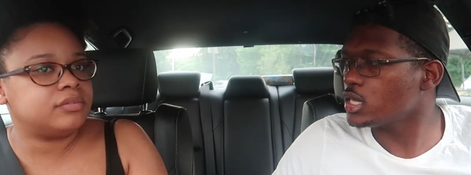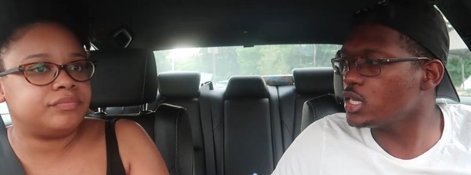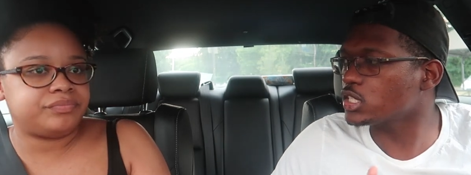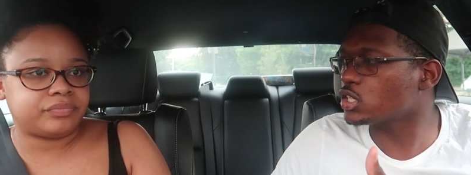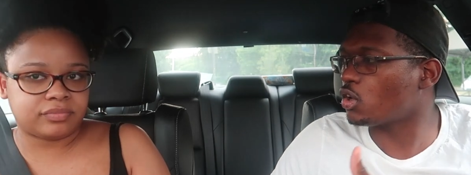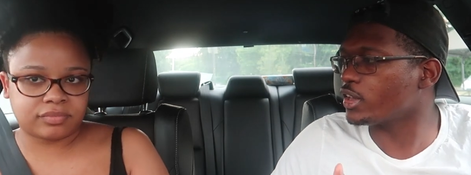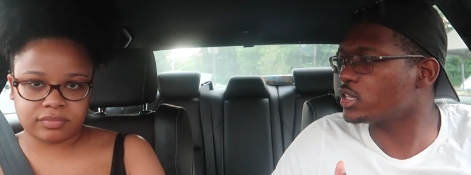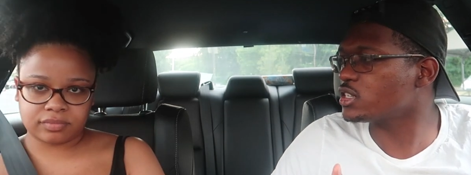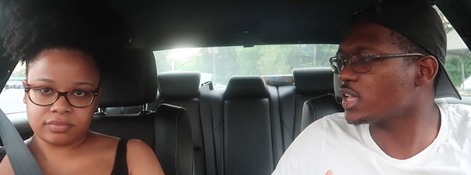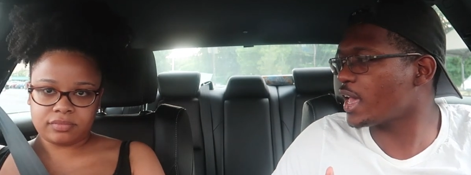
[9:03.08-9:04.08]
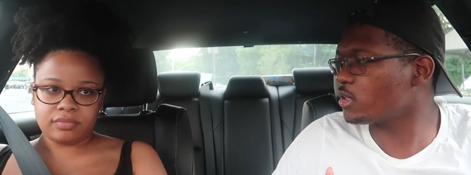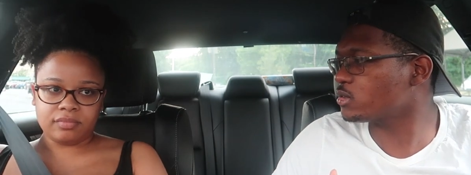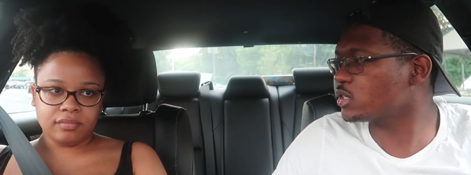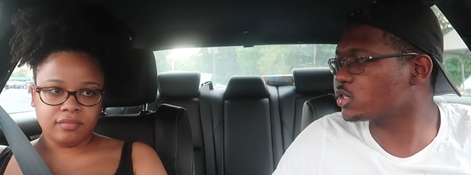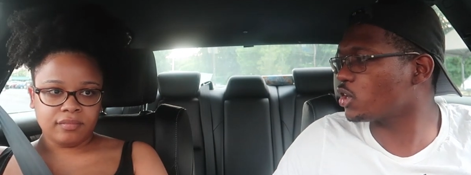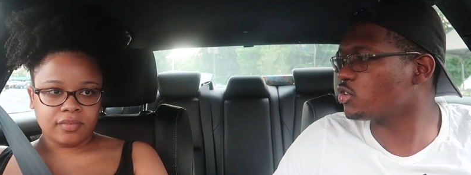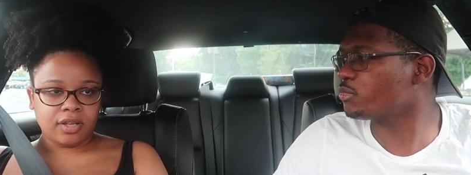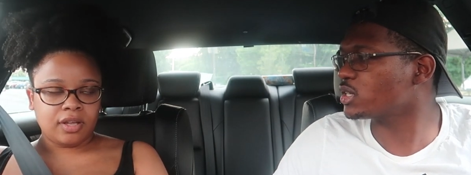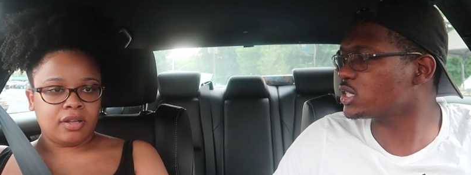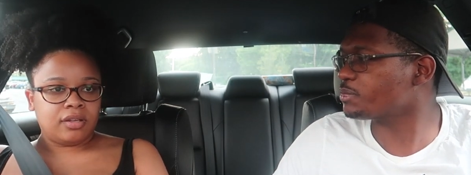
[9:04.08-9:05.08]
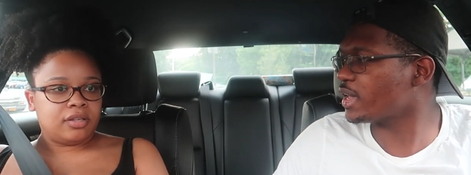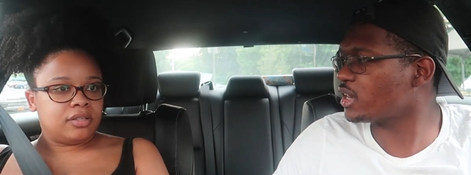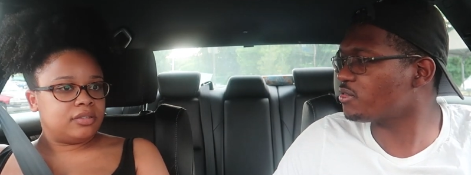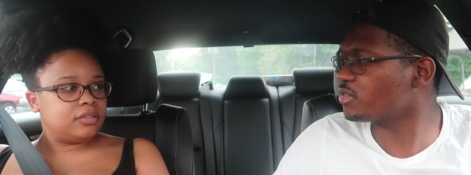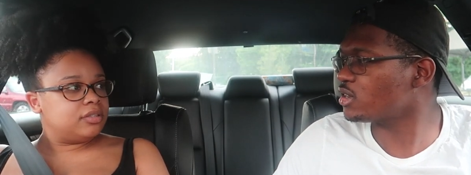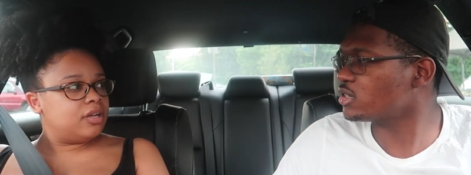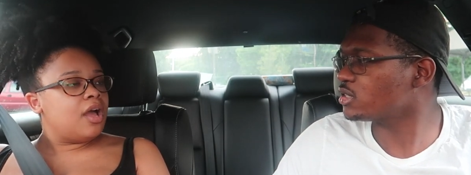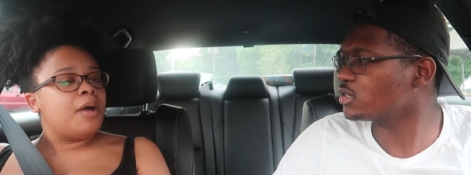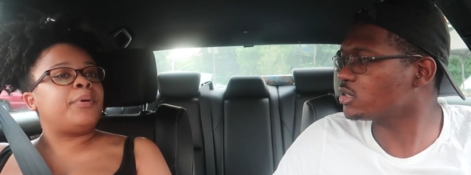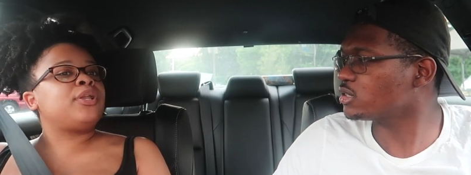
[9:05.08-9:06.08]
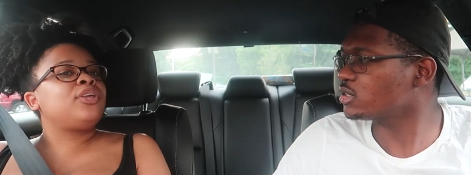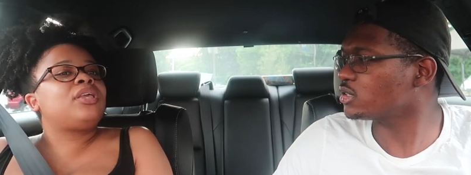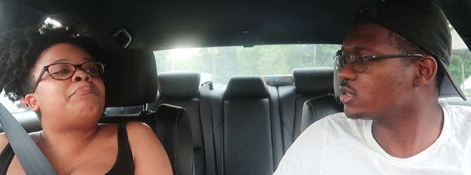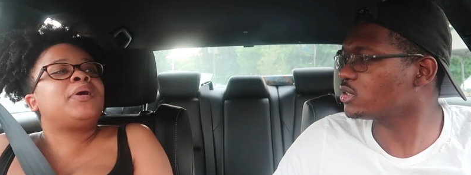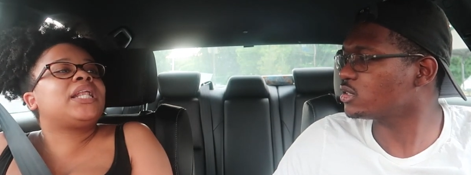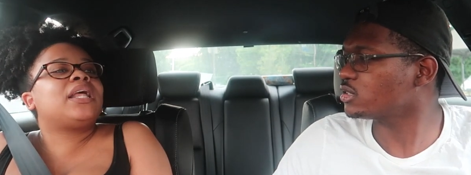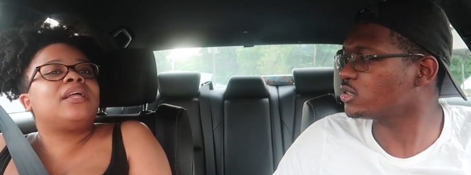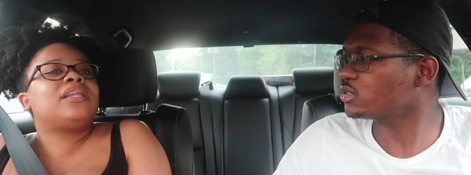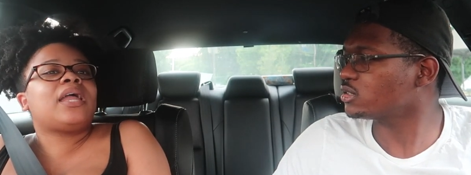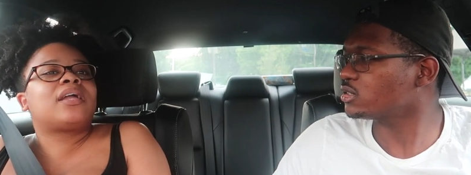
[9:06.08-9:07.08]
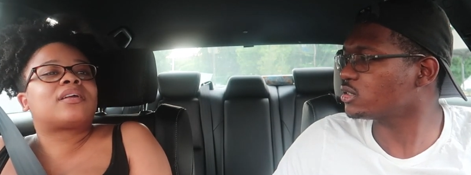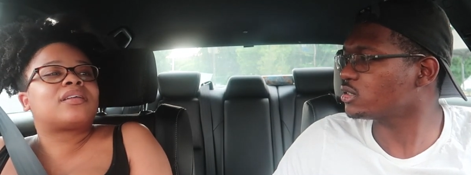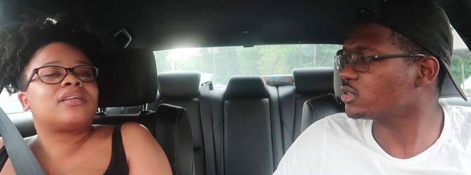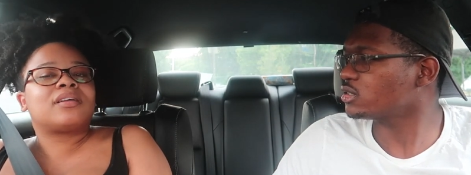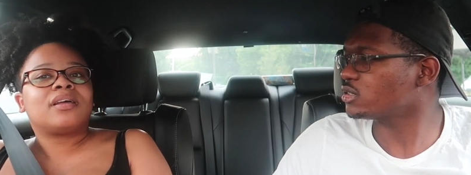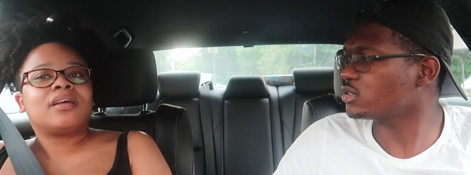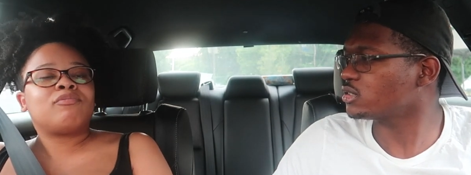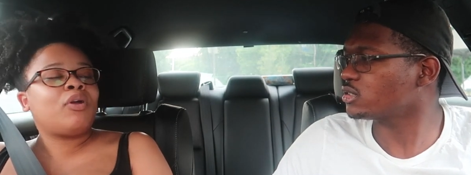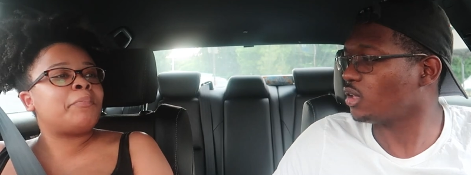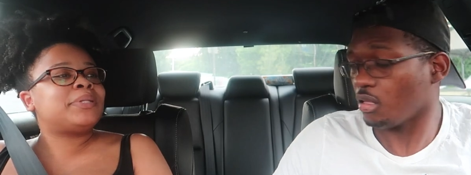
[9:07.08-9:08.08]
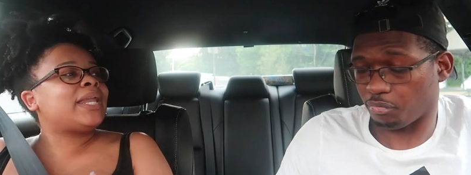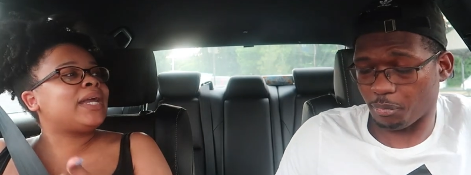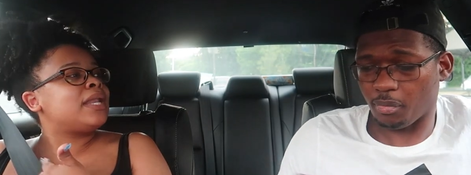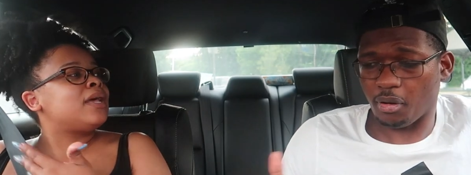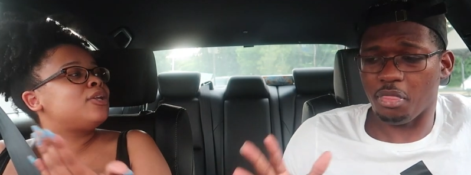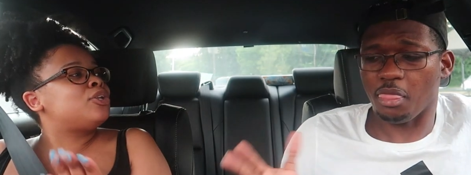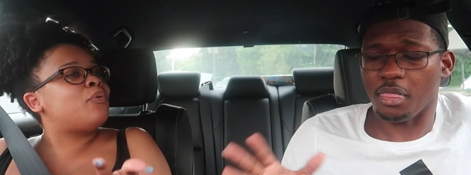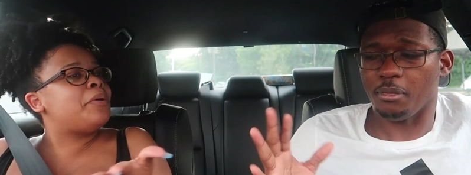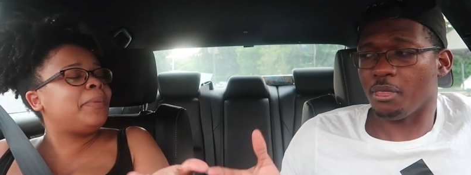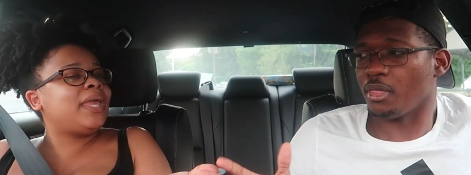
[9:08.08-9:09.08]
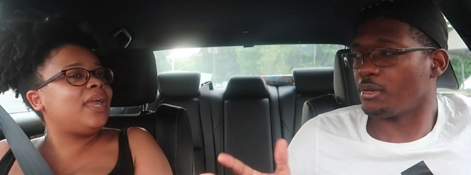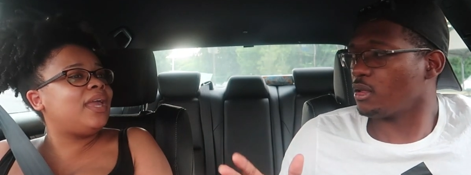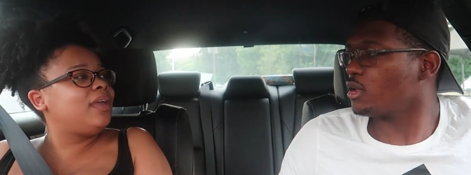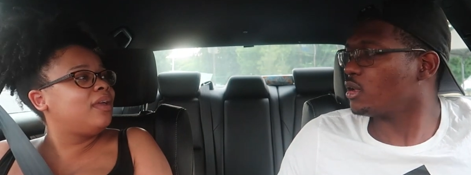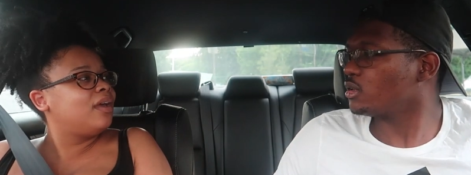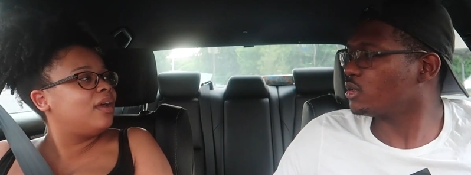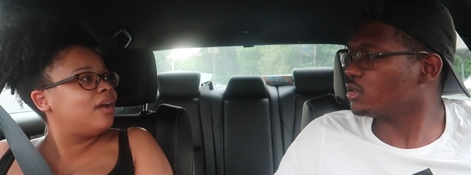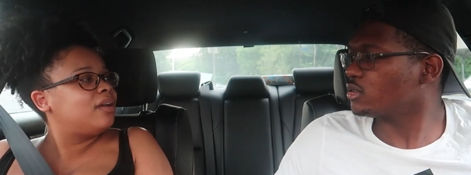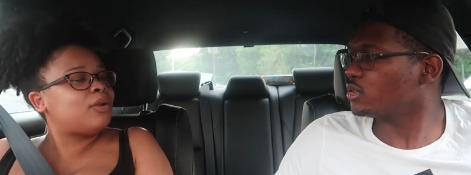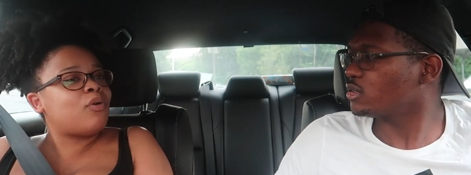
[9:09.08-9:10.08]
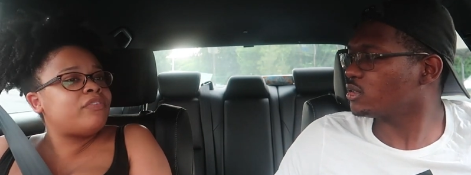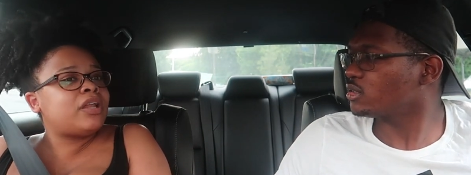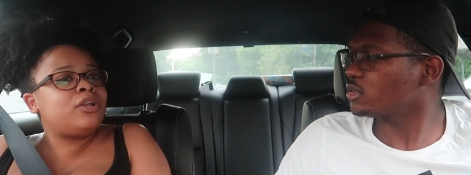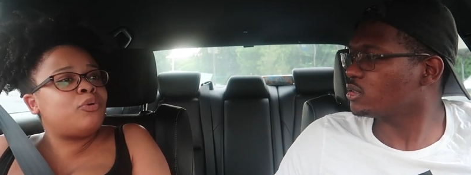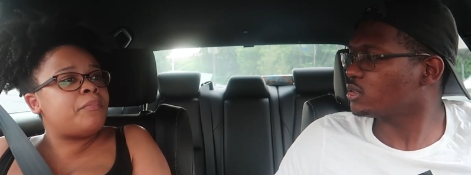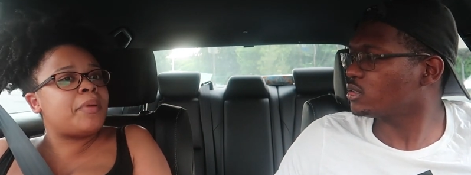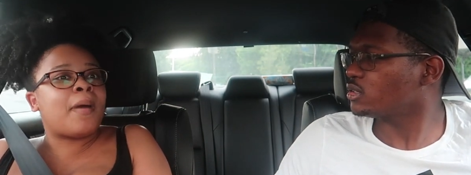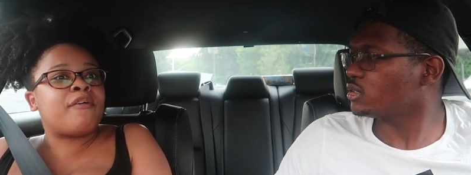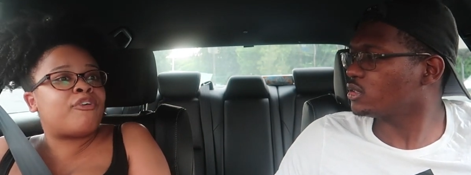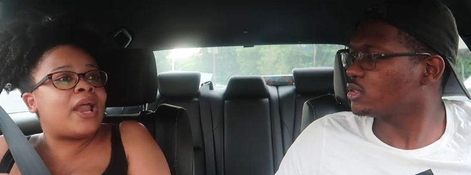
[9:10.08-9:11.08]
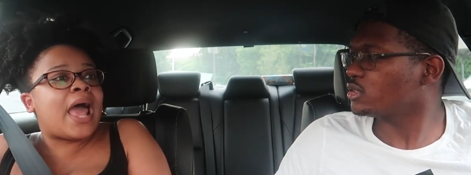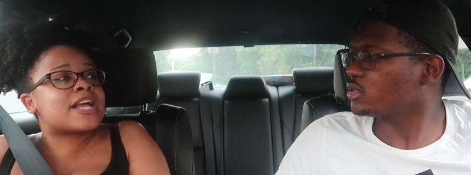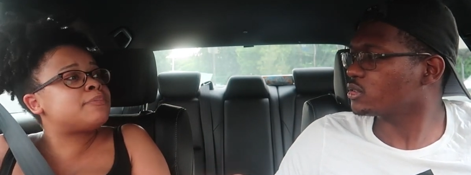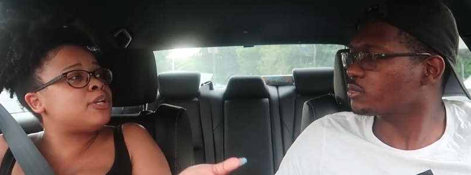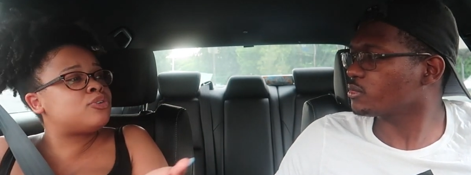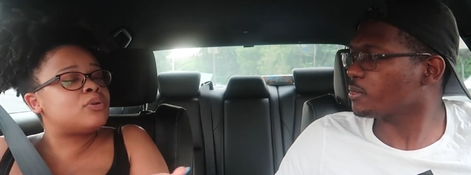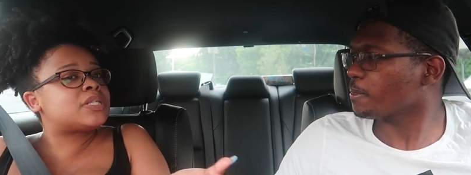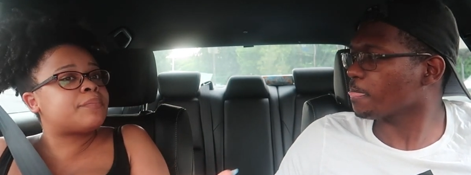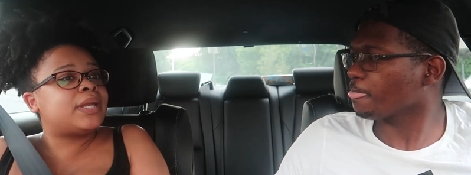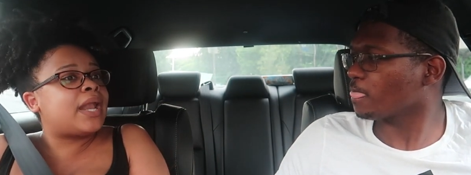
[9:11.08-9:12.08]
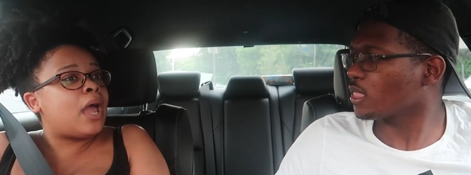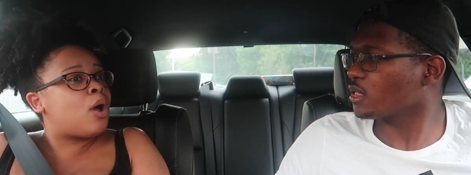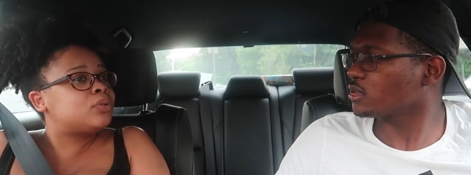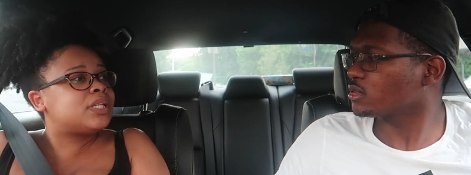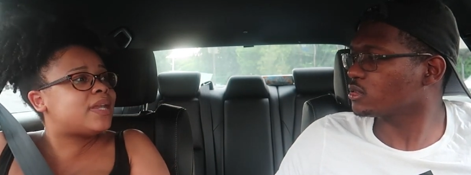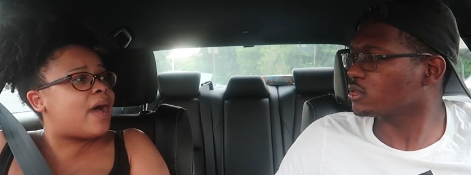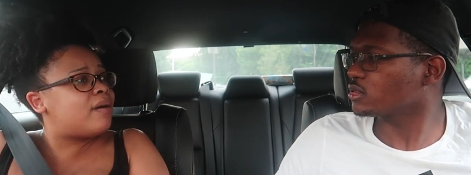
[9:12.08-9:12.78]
Speaker 1: He is loyal as hell to this girl. You know how much this man love her? But but
Speaker 2: like bro, but that ain't got nothing to do with me. I don't have nothing to do with me. My friend asked me to do something and I hold it